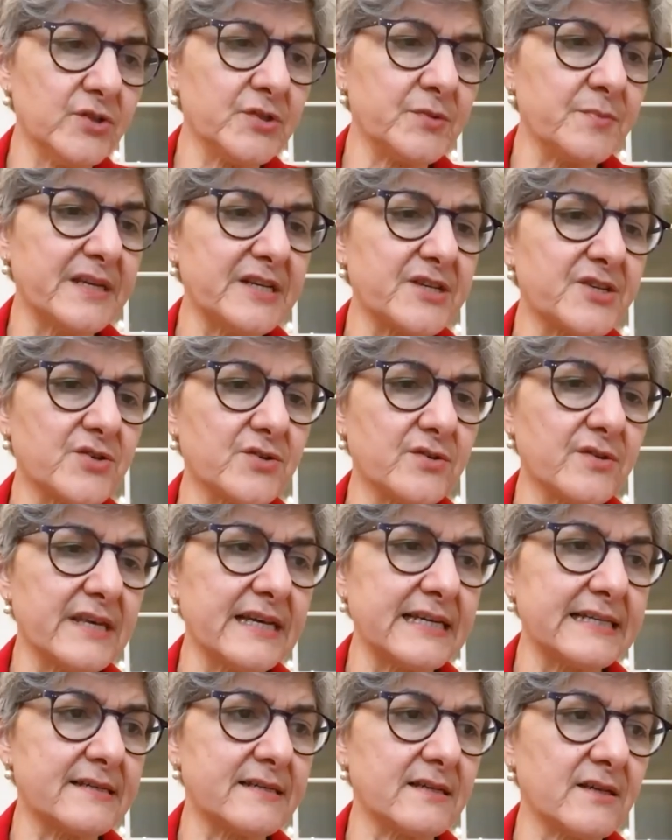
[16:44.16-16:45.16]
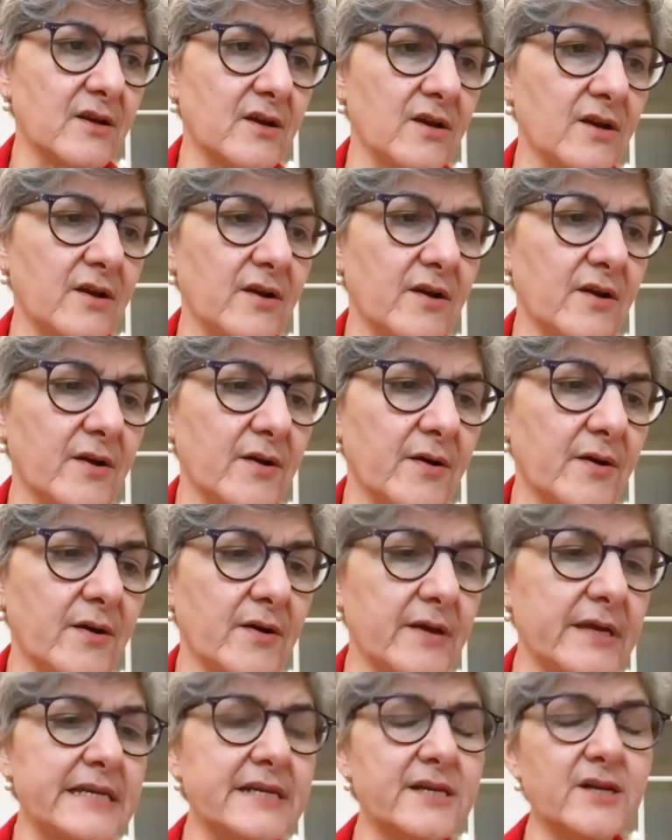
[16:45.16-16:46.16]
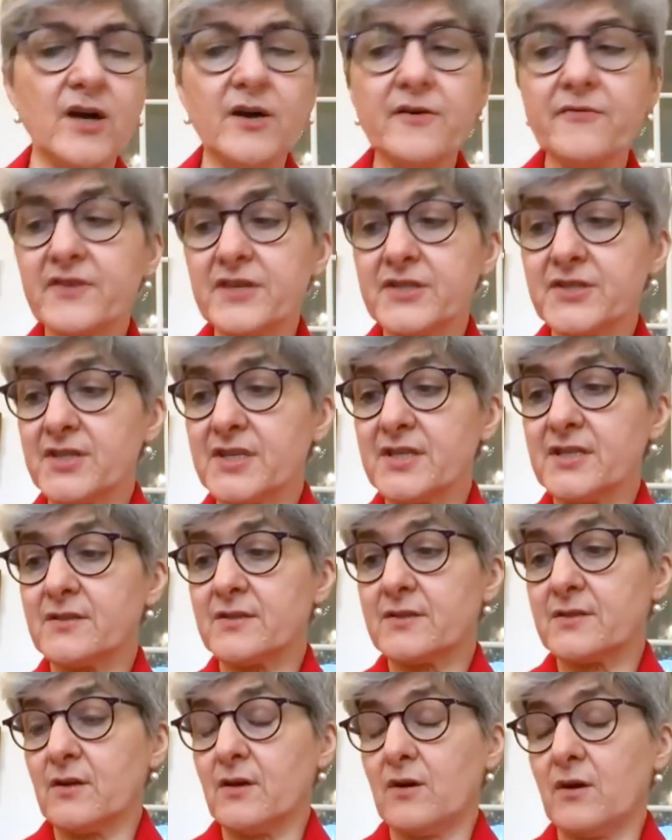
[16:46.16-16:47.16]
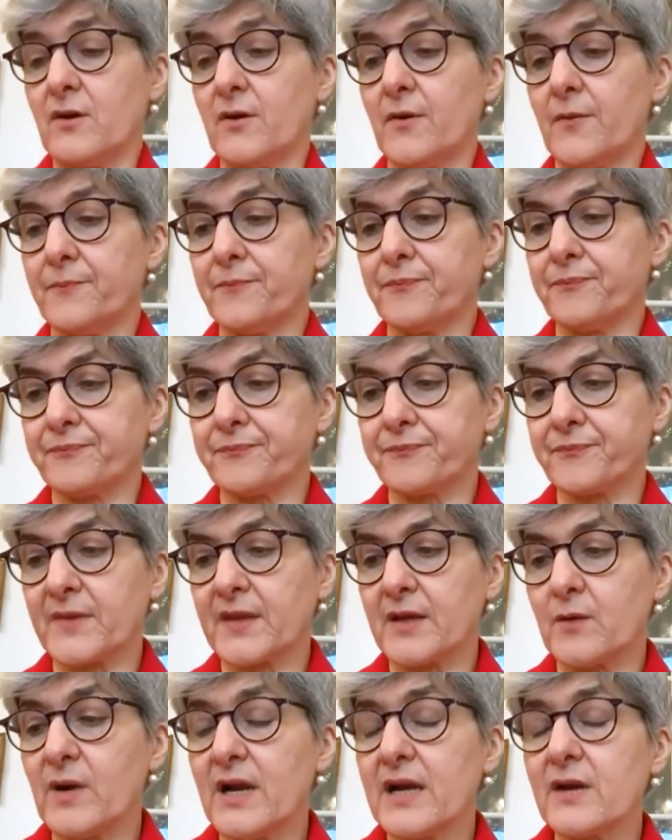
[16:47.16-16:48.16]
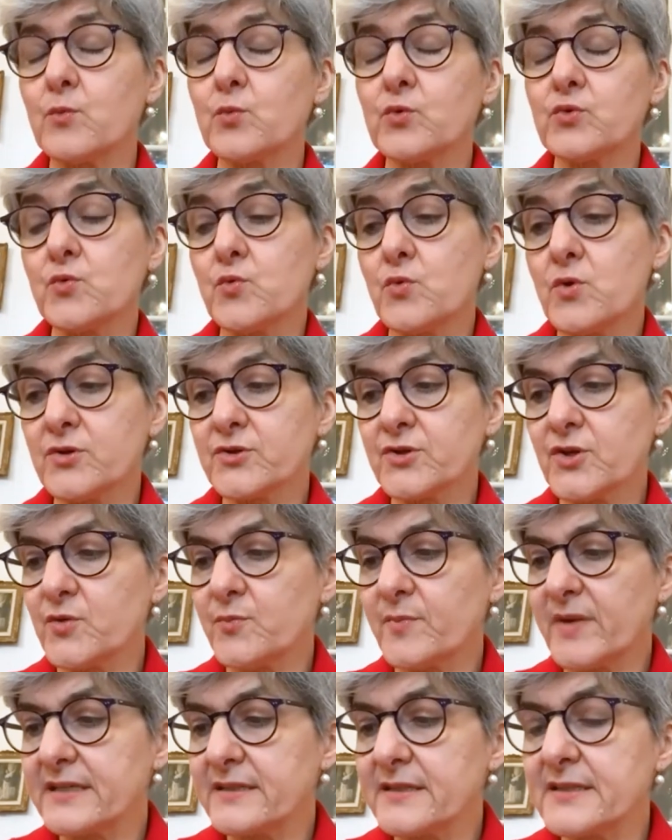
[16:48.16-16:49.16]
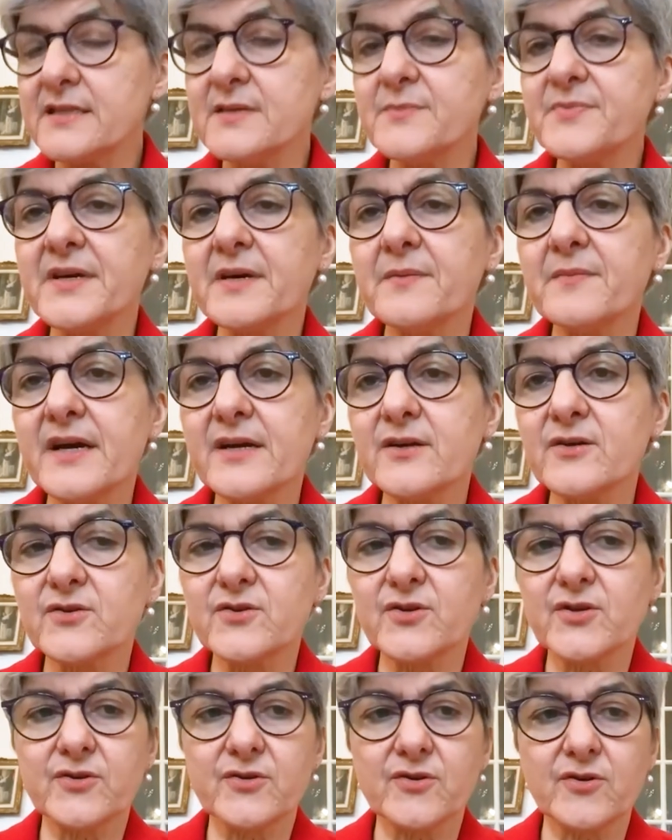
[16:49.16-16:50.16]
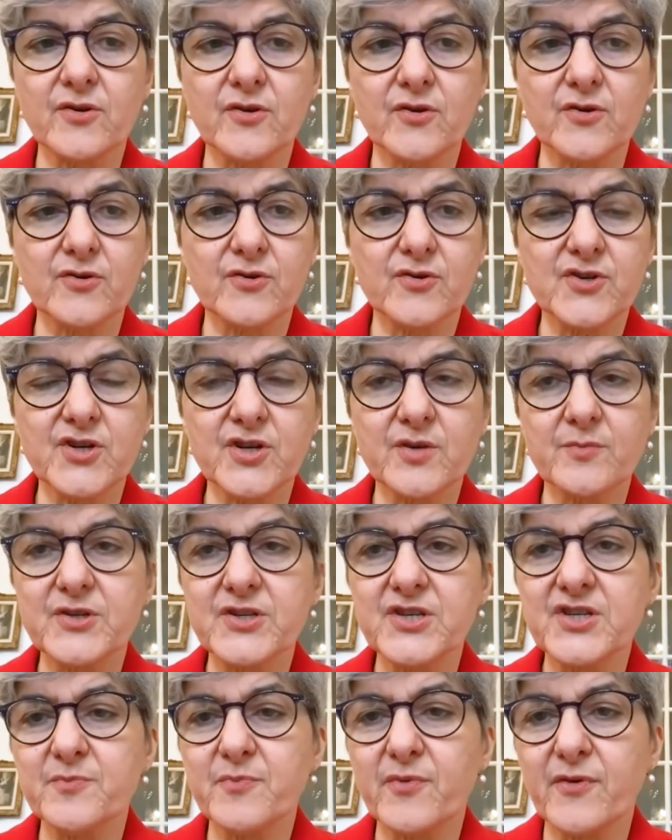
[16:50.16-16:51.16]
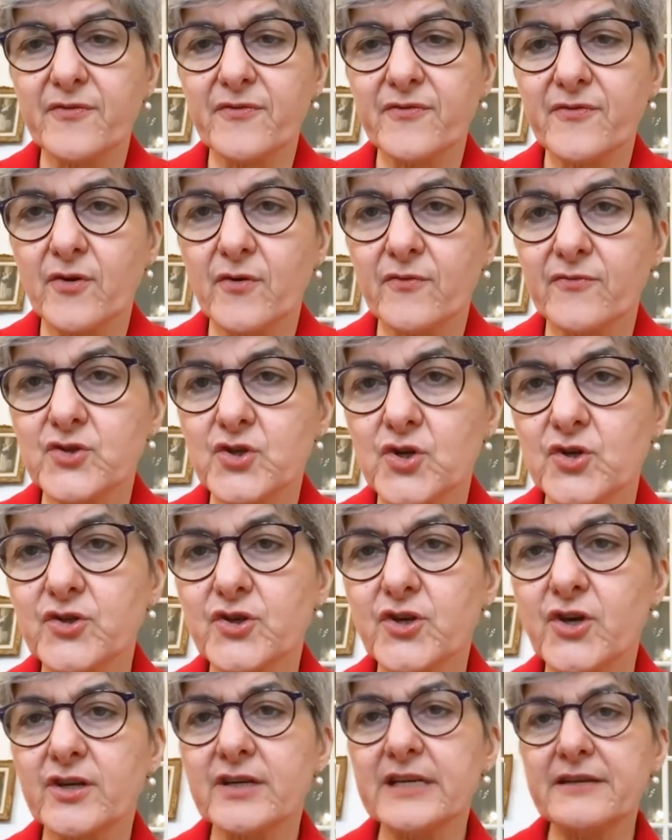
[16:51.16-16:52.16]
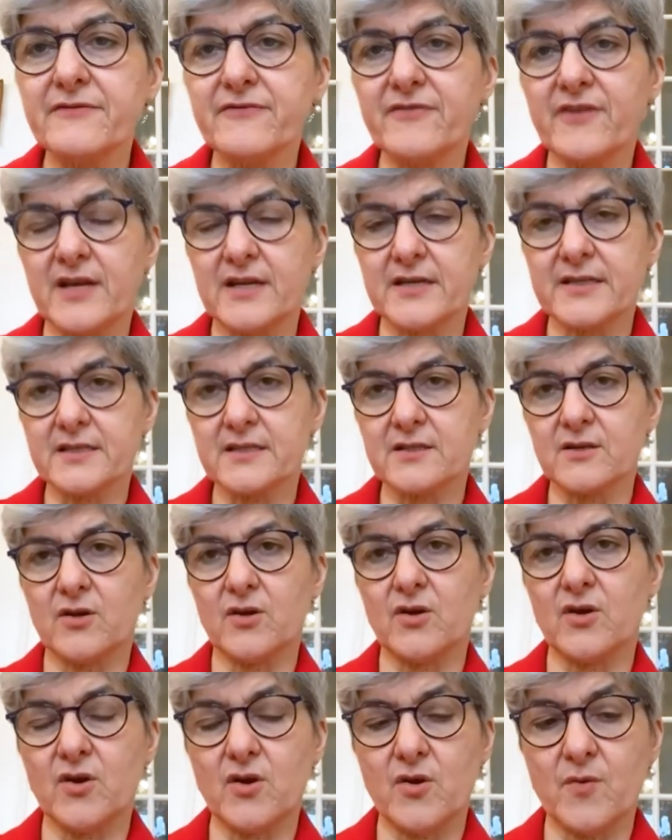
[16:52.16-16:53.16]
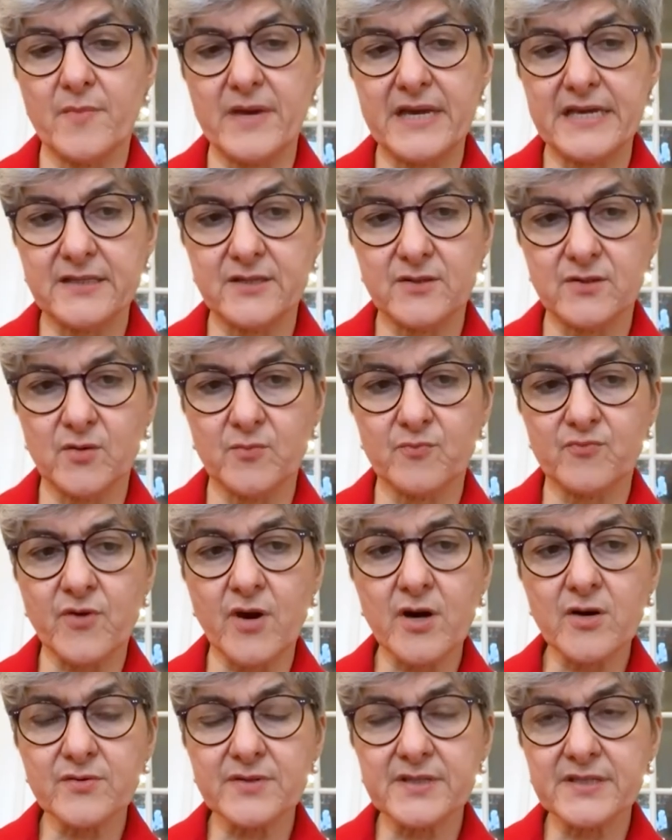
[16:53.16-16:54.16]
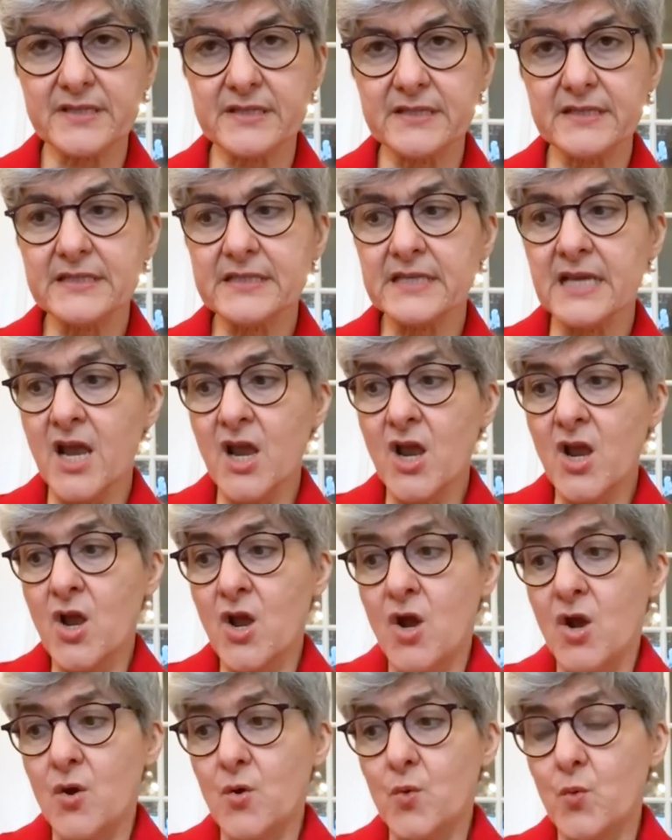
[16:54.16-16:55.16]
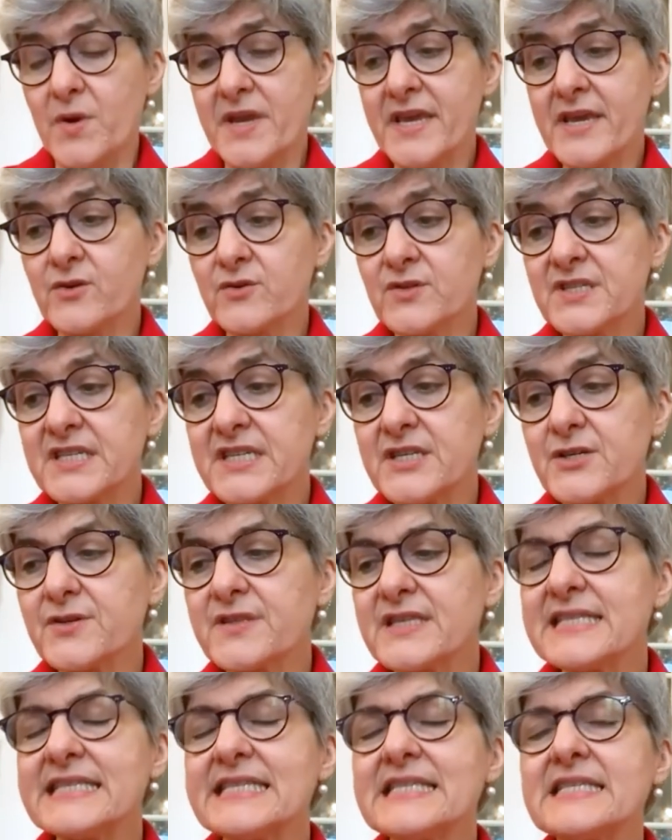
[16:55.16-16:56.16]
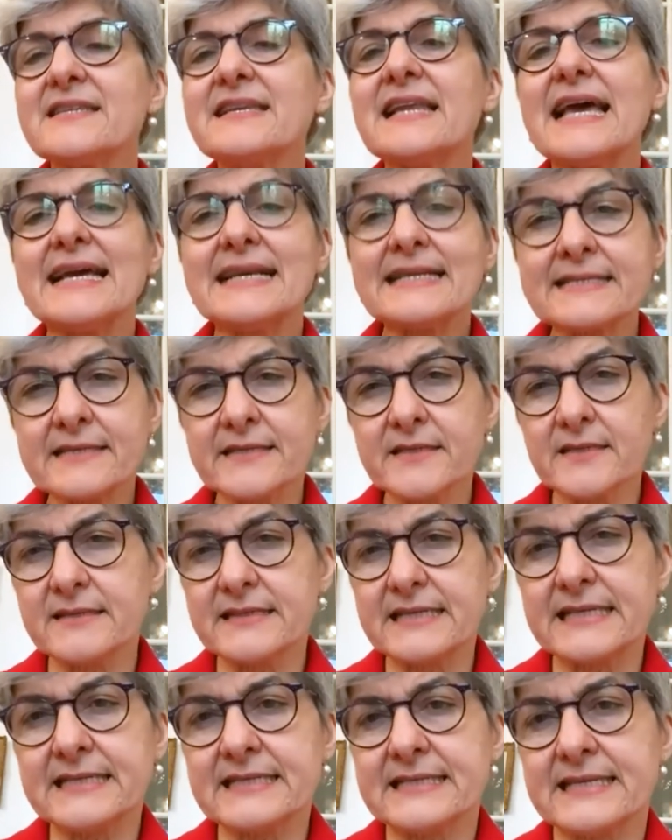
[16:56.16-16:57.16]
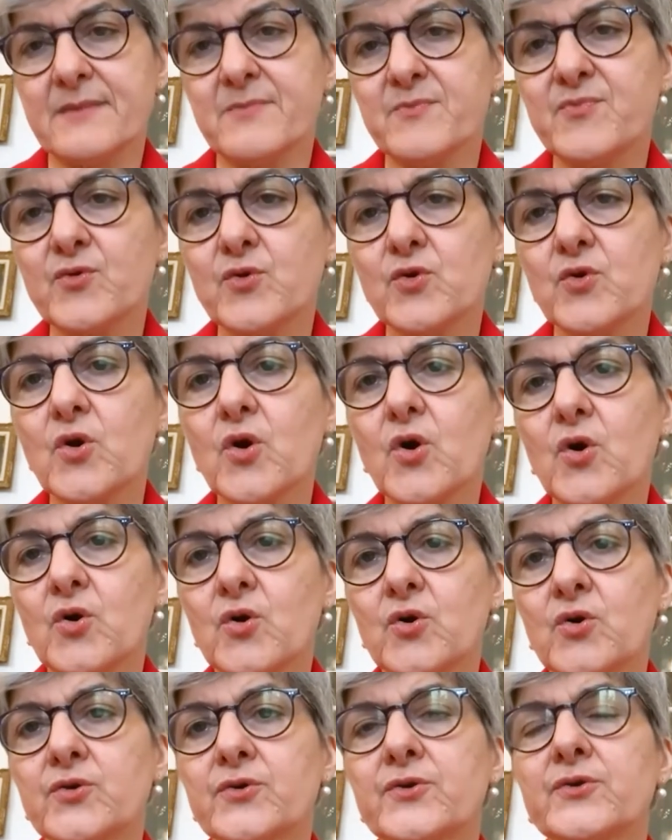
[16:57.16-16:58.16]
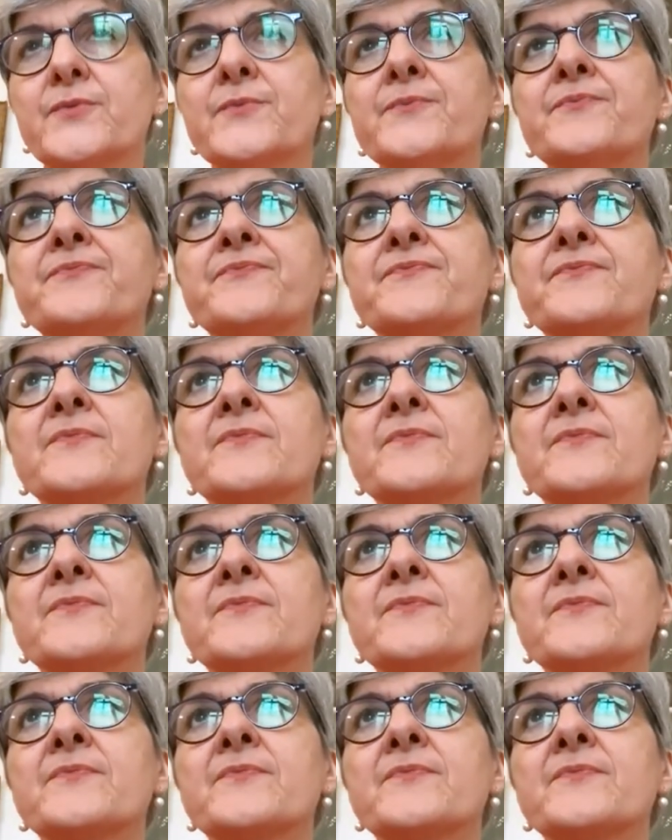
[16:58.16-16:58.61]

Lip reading: not mentioned that enough. It's the work done by the CPMI under the chairmanship of John Cunliffe has made progresses. We consider this is an excellent example on